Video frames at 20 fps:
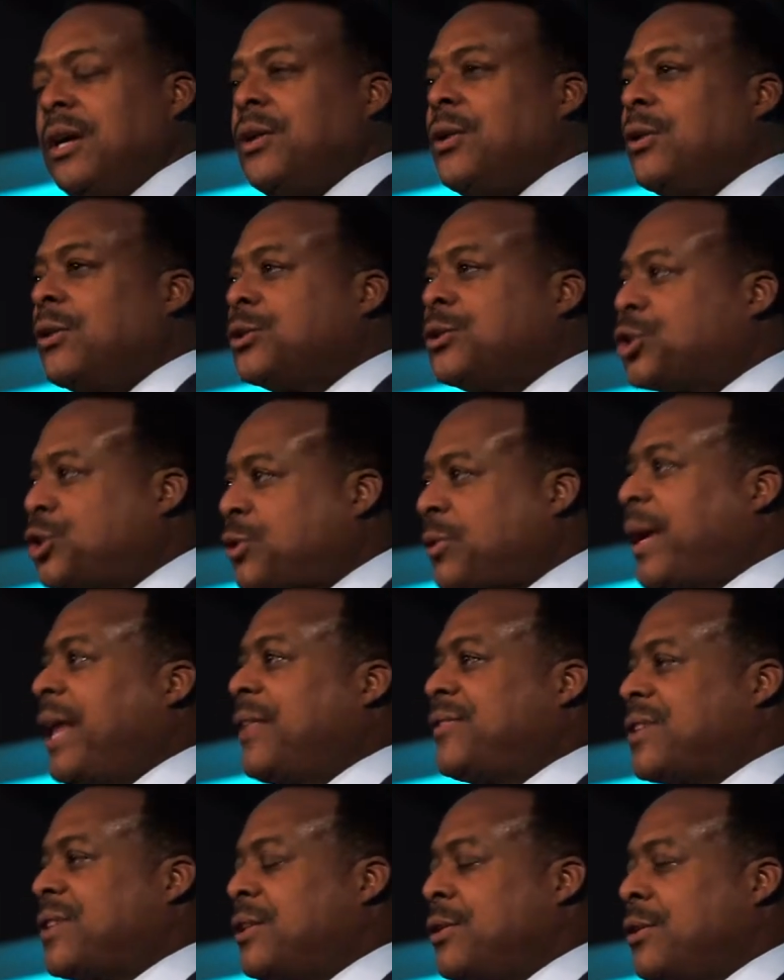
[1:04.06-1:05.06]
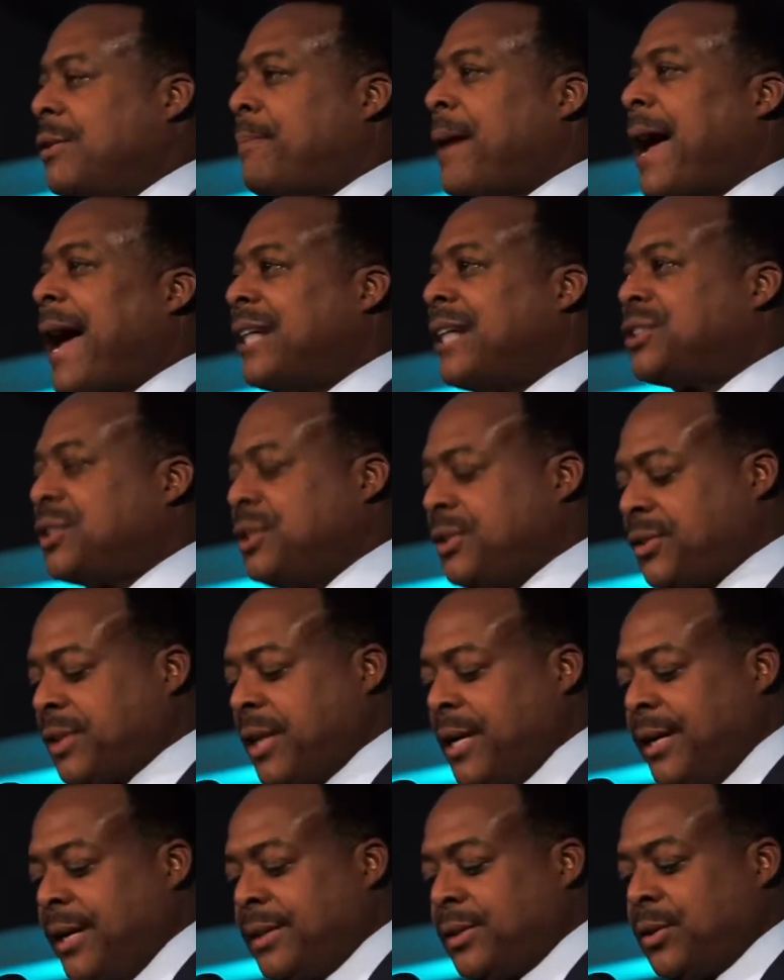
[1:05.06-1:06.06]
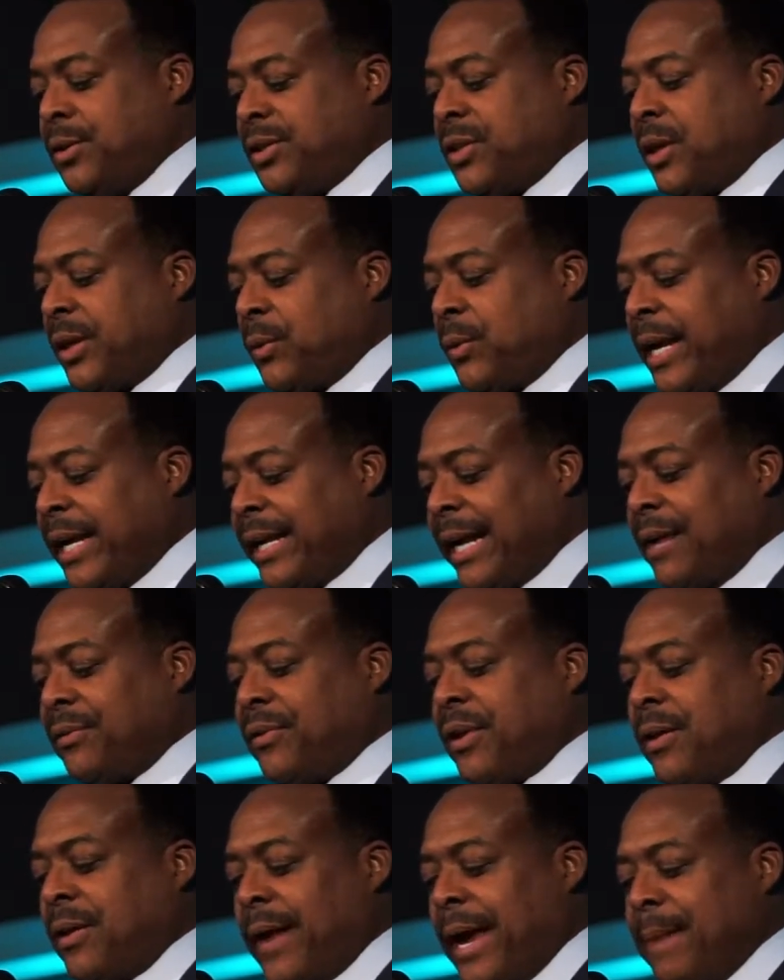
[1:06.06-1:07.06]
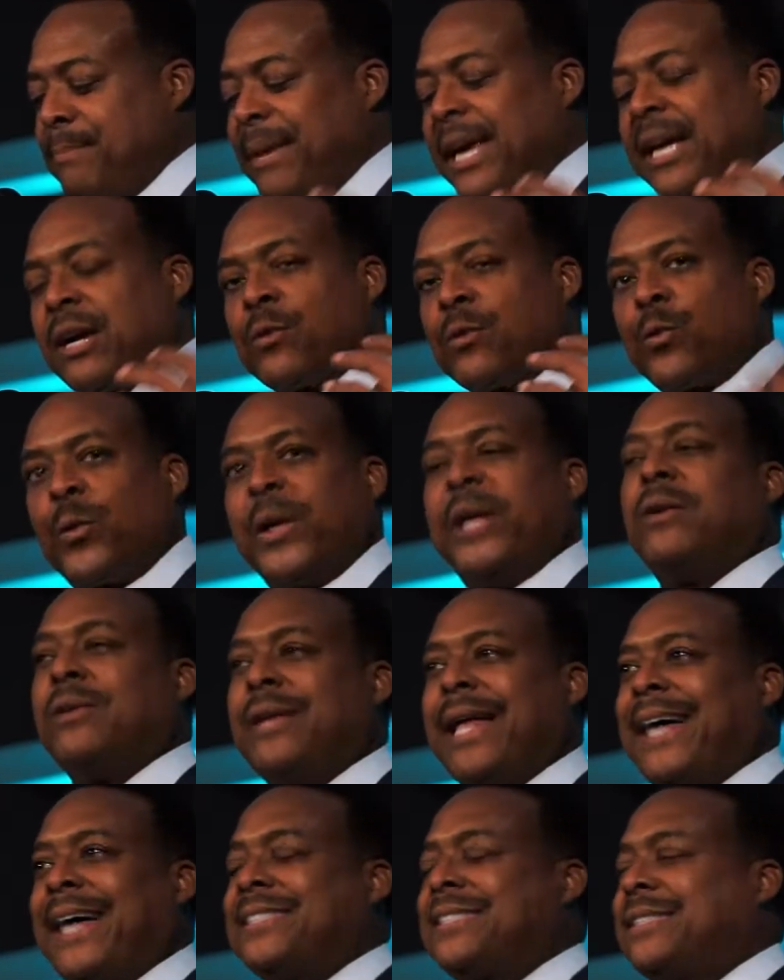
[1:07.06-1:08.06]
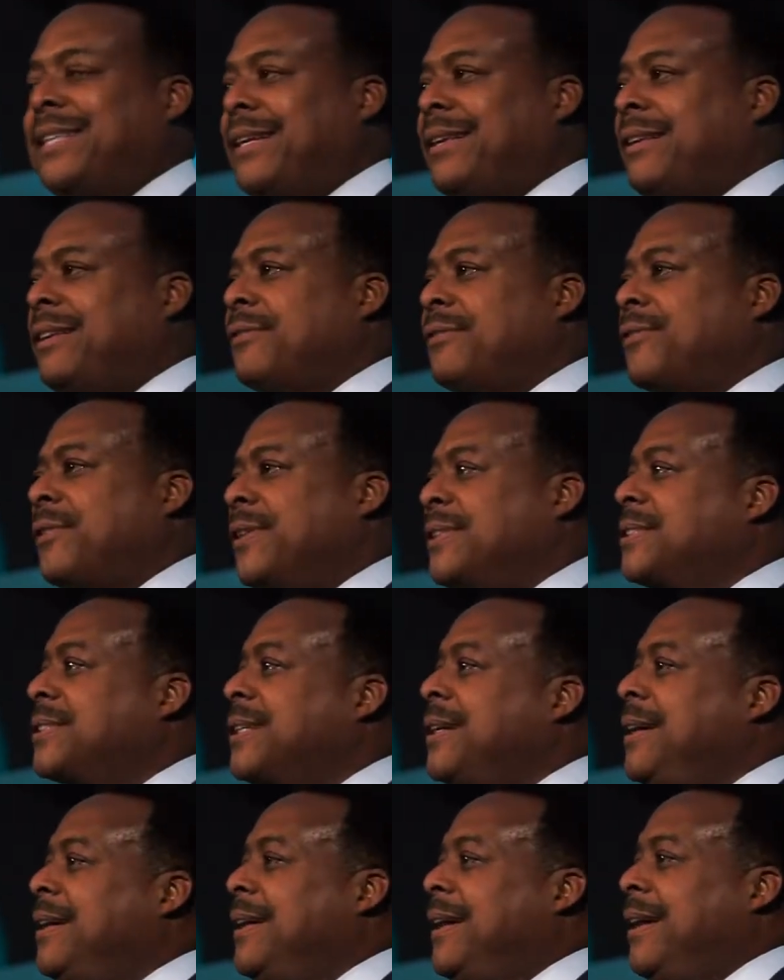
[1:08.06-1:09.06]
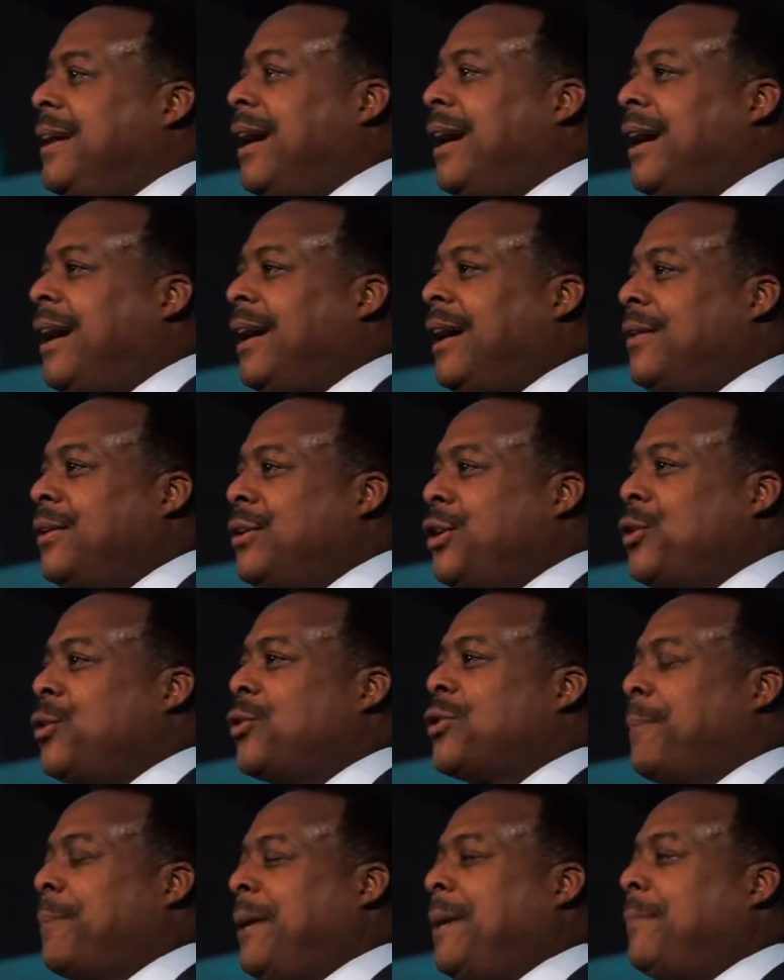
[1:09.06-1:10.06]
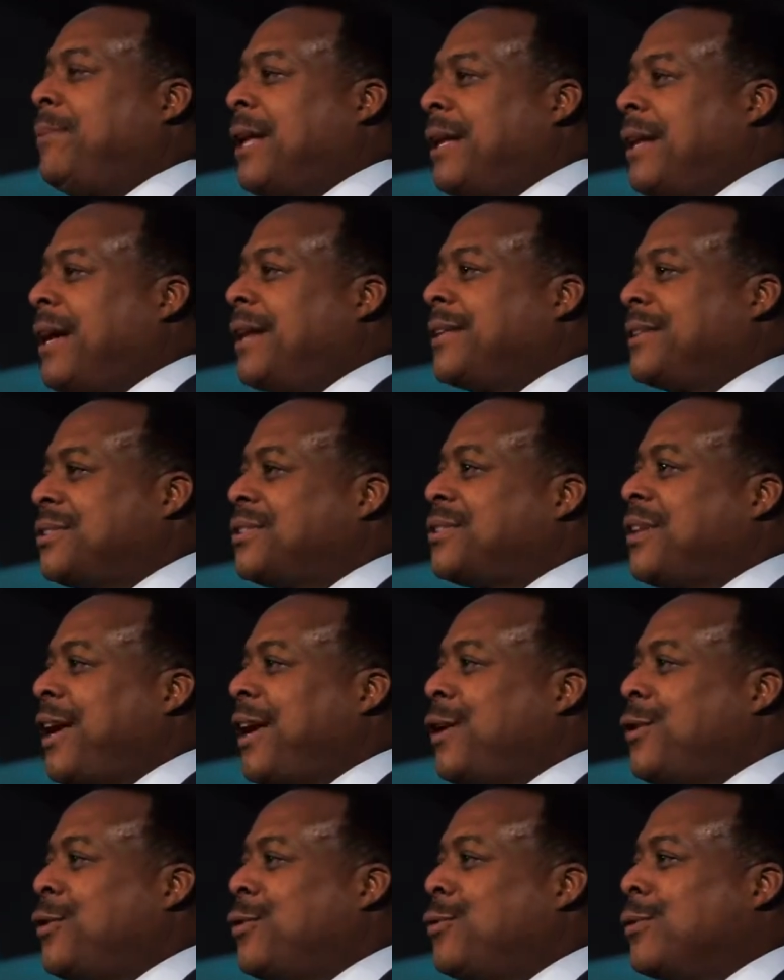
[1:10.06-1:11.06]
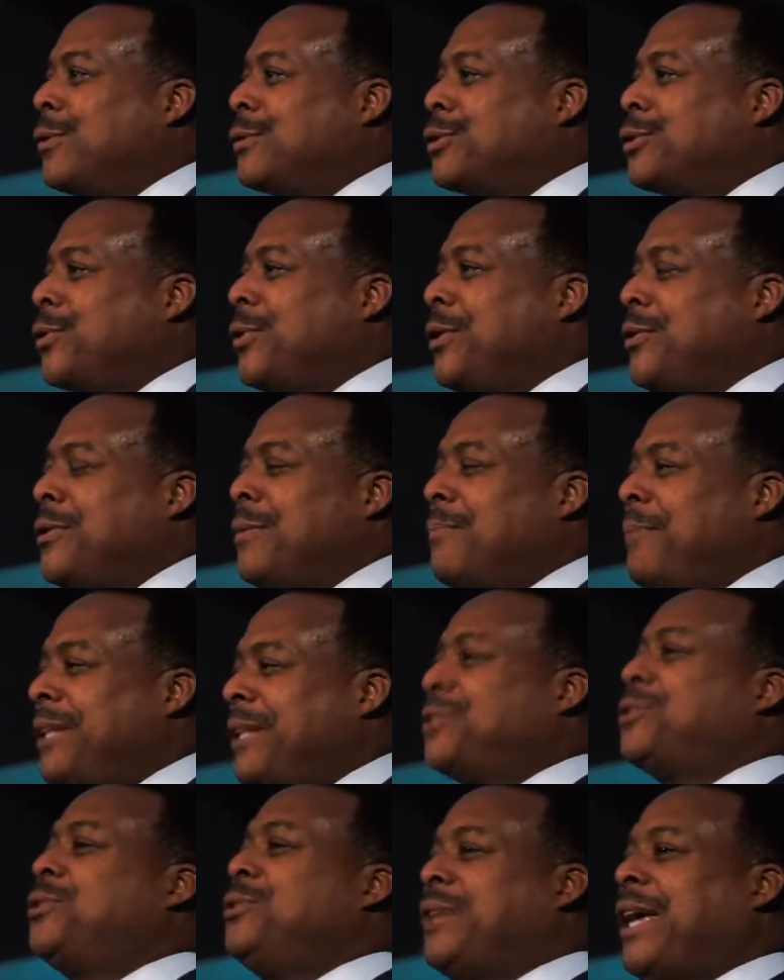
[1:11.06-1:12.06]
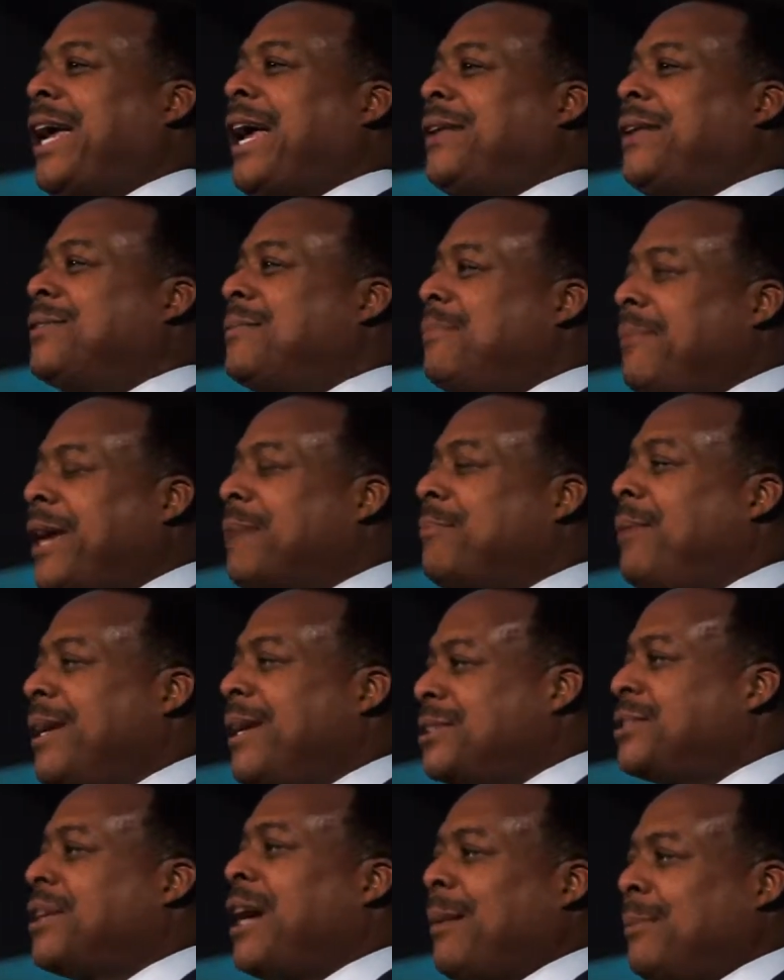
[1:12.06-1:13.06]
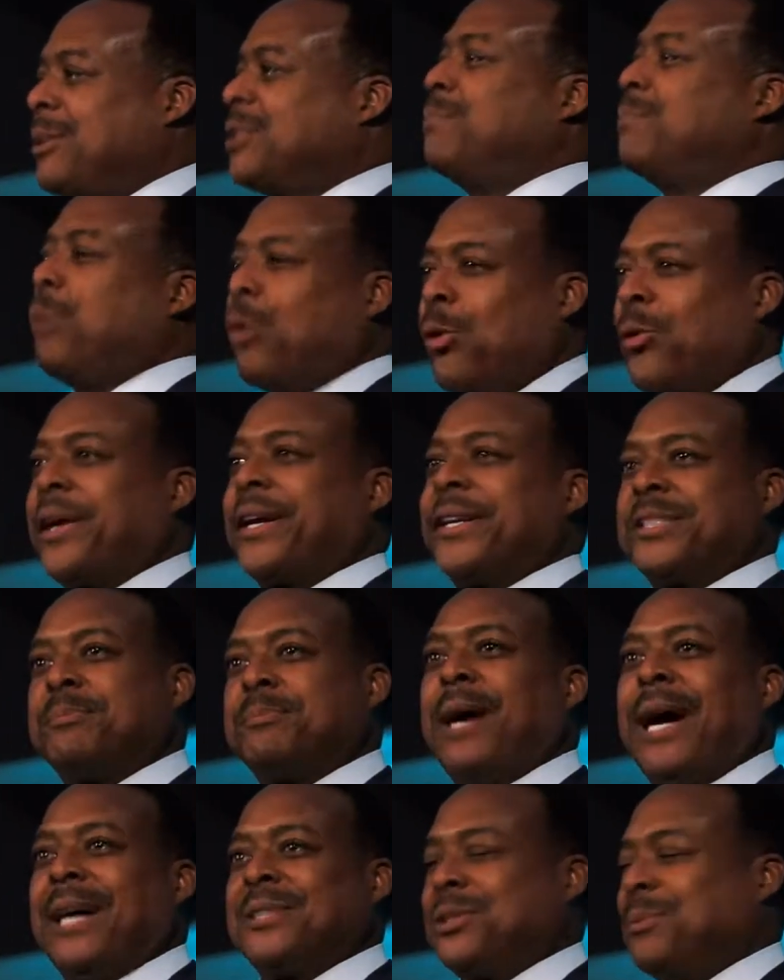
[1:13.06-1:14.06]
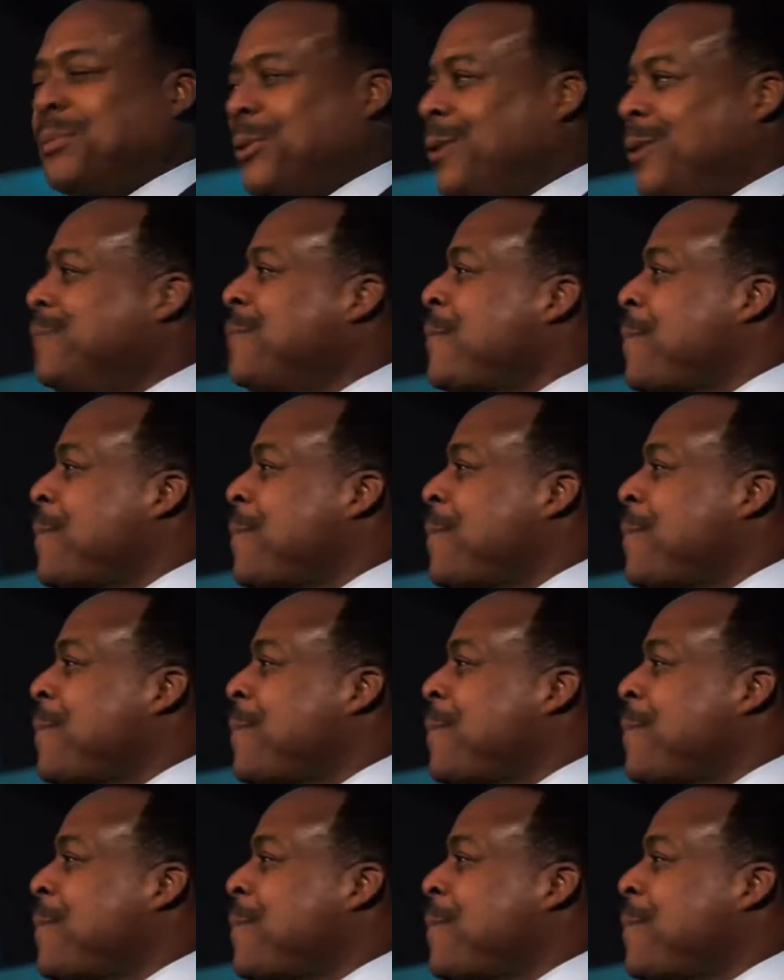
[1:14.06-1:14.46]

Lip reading: your strengths and your passions to get out there and make a real lasting difference. You are the people, I like to say, who are doing the best you can to make my job as boring as possible.